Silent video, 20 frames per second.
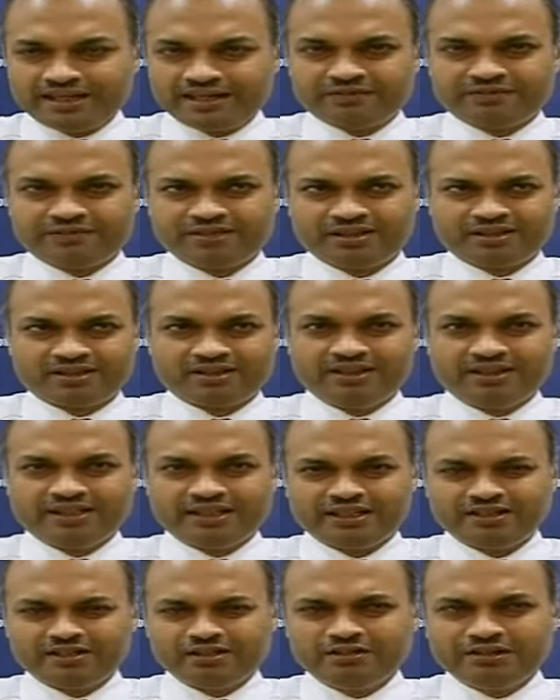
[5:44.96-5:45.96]
yeah, definitely.
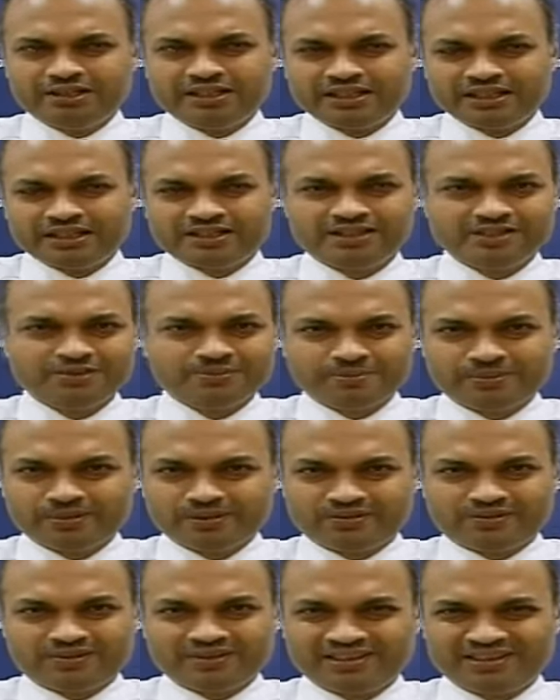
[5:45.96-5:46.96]
Like, you know, elections
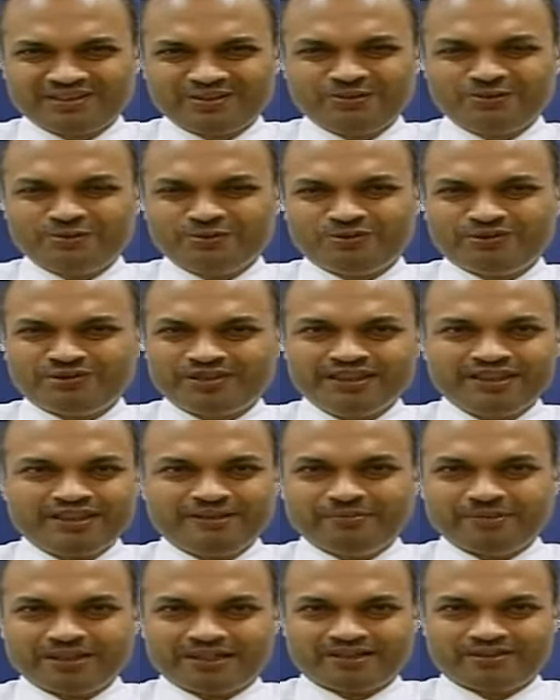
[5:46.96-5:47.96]
per se don't
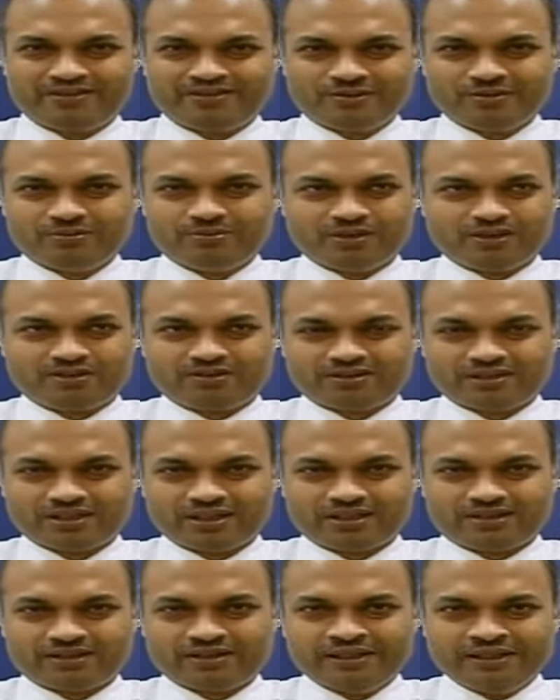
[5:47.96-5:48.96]
really matter so much.
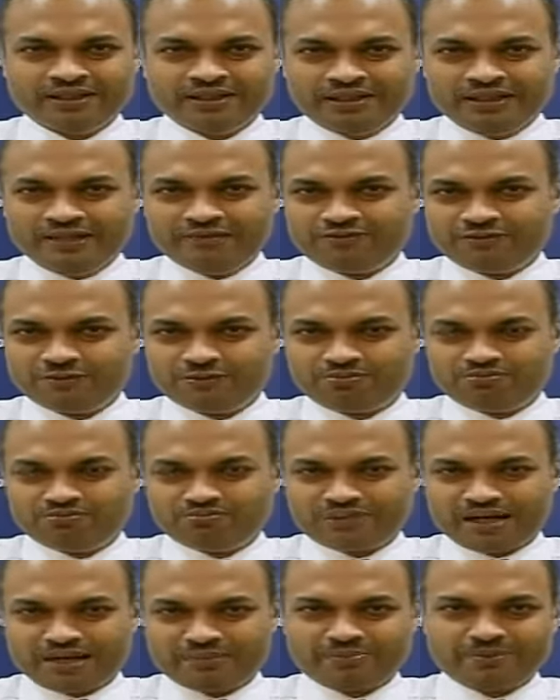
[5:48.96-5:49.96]
Like, if you
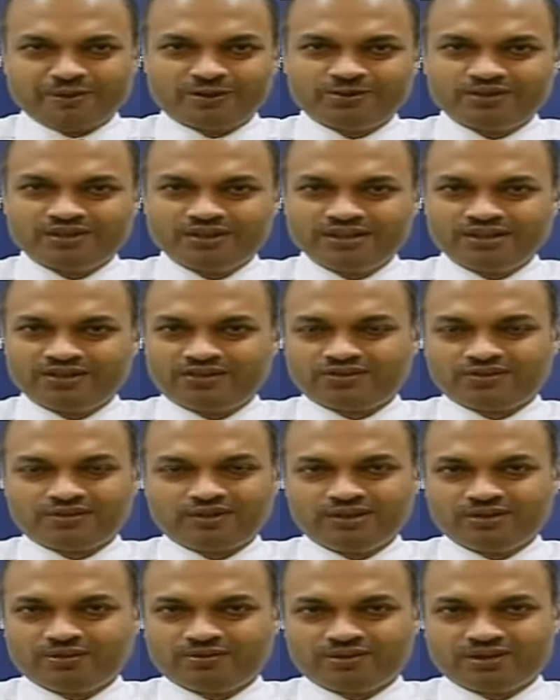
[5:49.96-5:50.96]
map out the
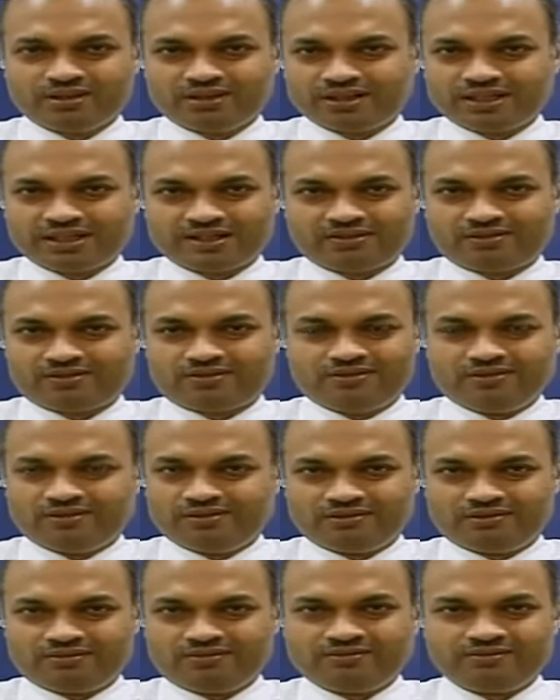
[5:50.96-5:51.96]
history over the last, you
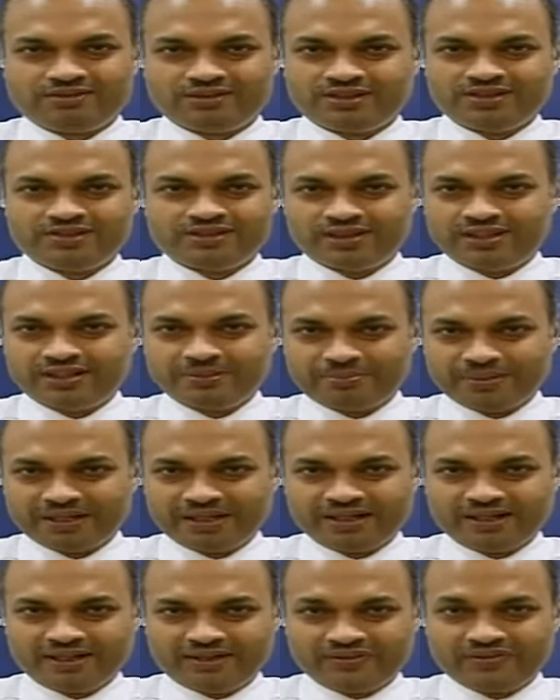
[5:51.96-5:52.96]
know, since
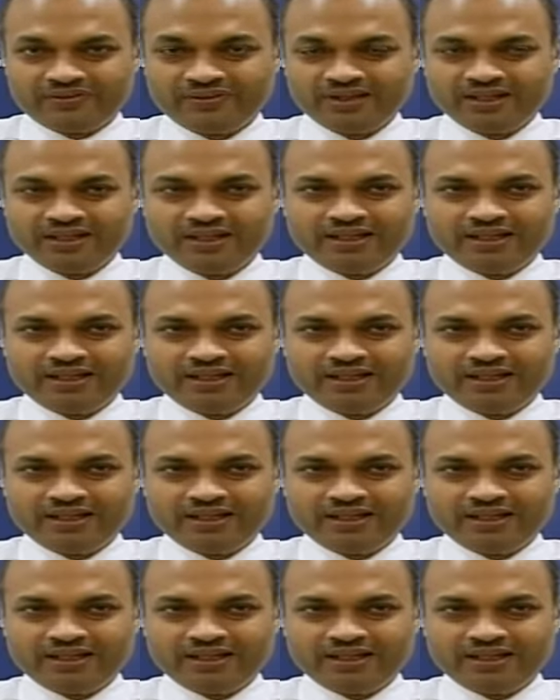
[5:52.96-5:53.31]
independence,